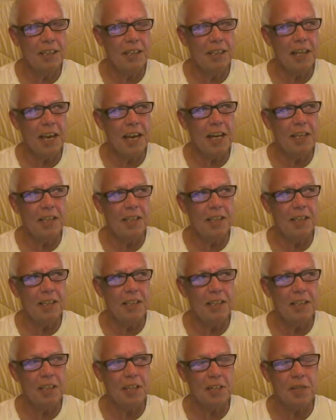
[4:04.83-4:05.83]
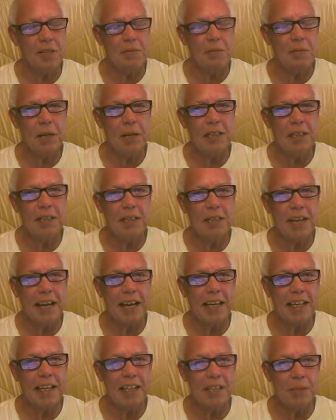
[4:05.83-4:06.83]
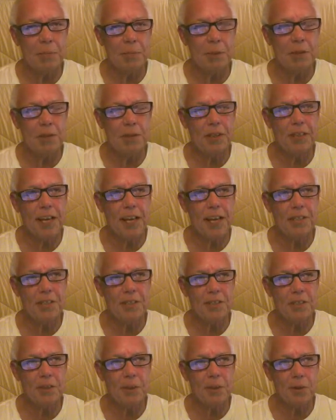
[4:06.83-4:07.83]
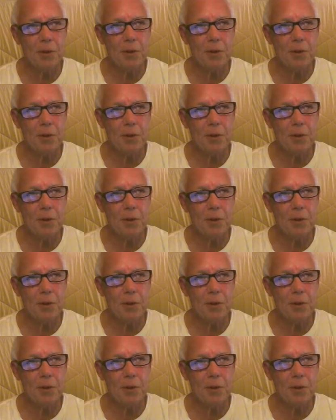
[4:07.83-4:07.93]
that doesn't mean that I spent the last